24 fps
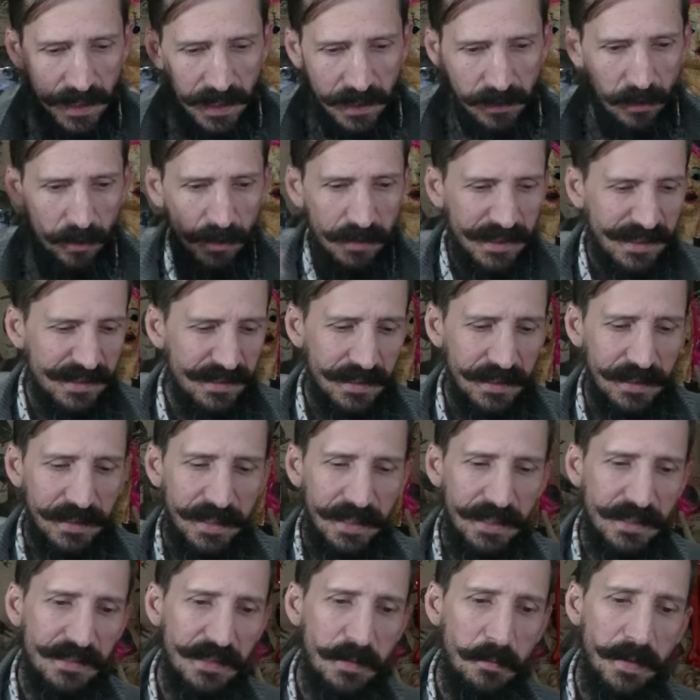I had all these
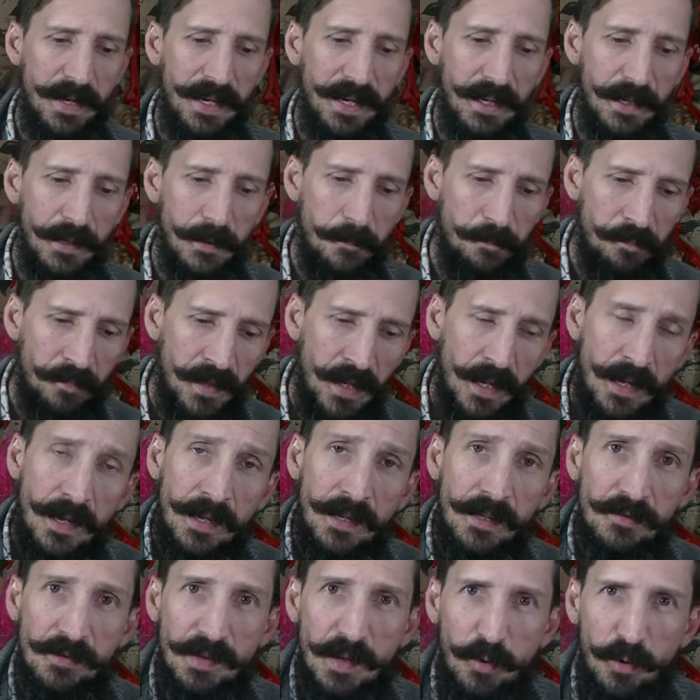ideas in my head.
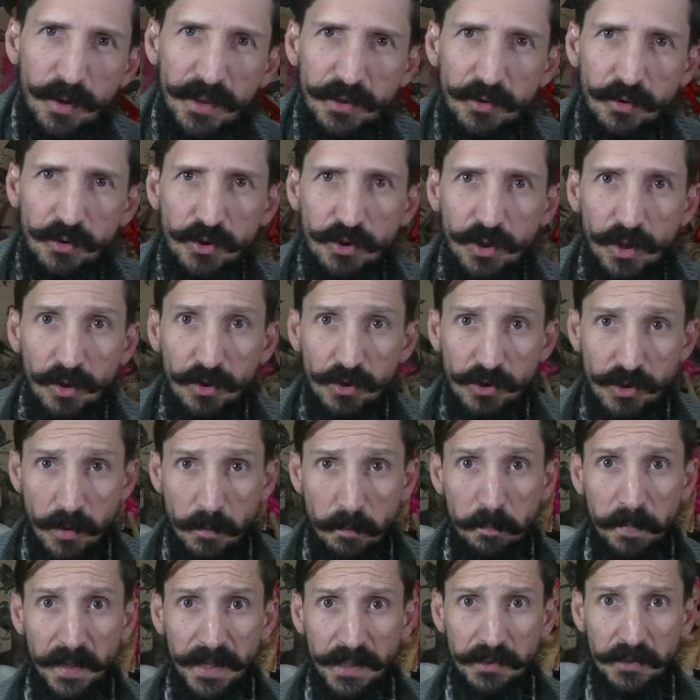So I'm going to show you
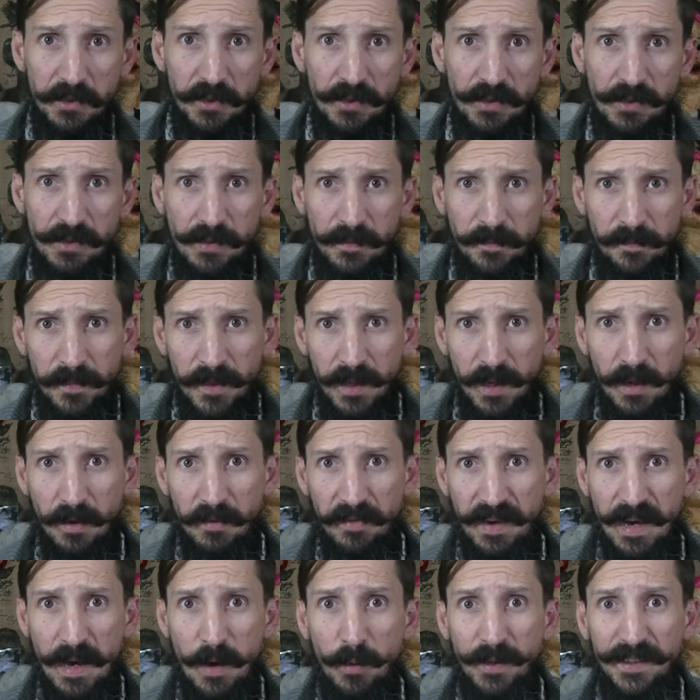some pictures of
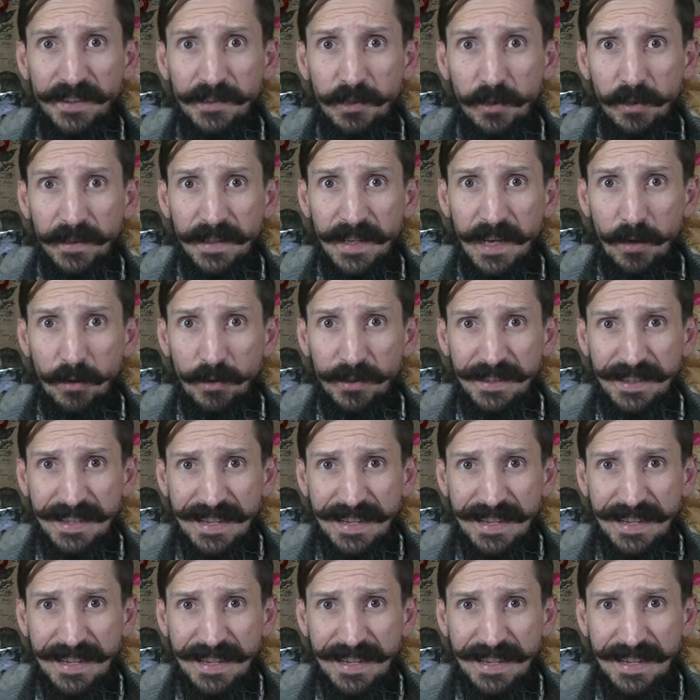how it turned out.